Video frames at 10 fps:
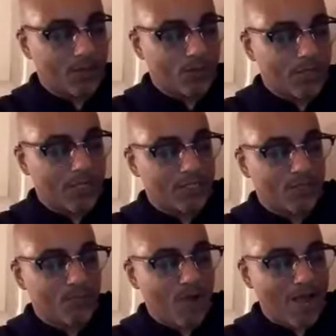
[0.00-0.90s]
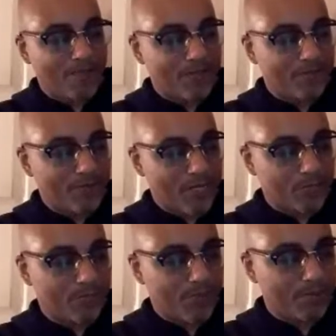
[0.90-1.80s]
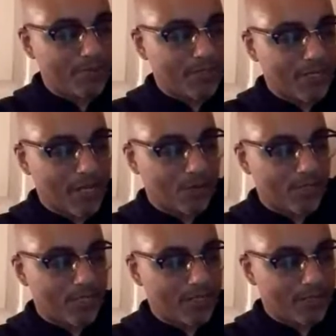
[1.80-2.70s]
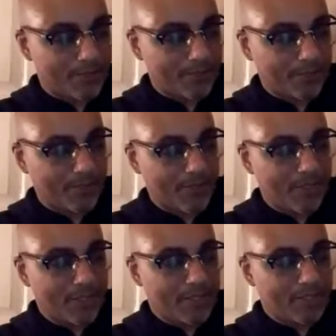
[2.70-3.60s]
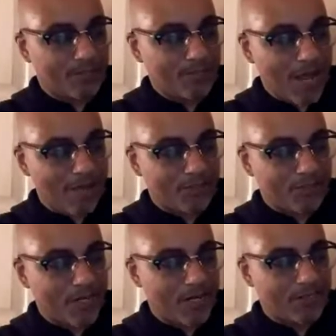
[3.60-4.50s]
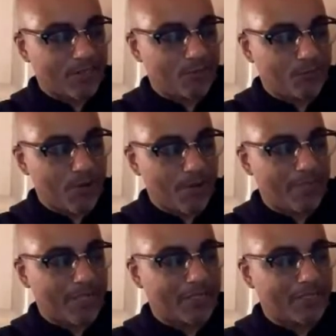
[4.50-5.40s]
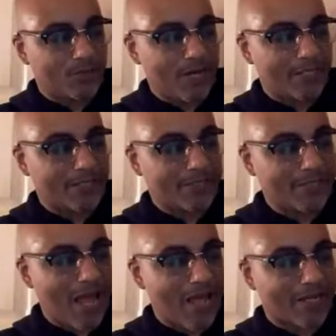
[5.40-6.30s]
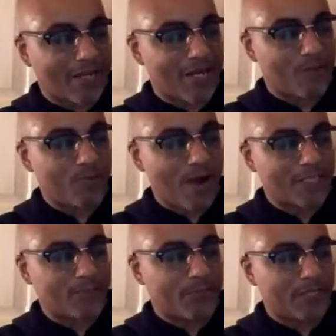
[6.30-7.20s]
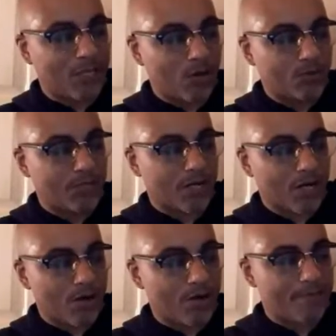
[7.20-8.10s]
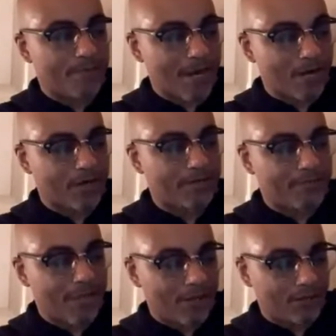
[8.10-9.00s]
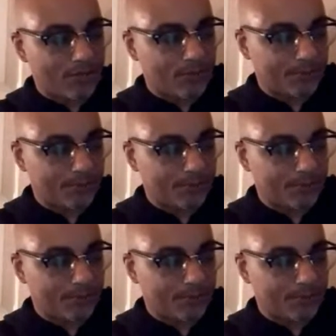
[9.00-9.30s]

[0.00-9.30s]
What is a private investment? Public equity. The buying shares of publicly traded stock at a price below the current market value